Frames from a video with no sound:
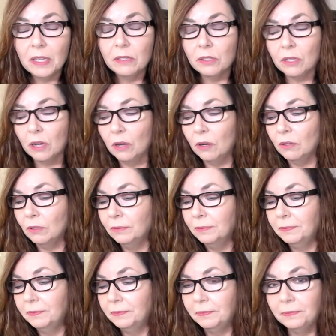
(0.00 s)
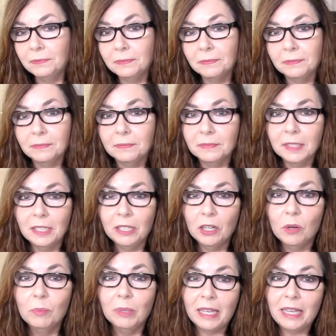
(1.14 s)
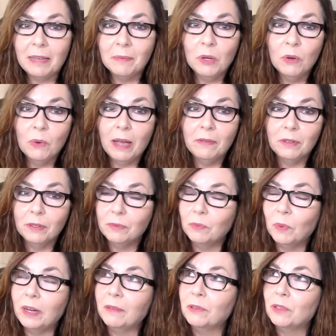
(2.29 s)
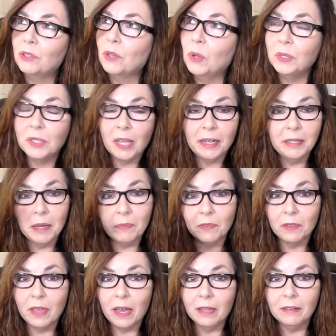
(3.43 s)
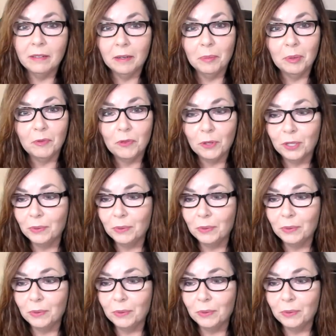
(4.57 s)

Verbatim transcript: So you know, blame whoever, whatever soul signed up for that, you know, before you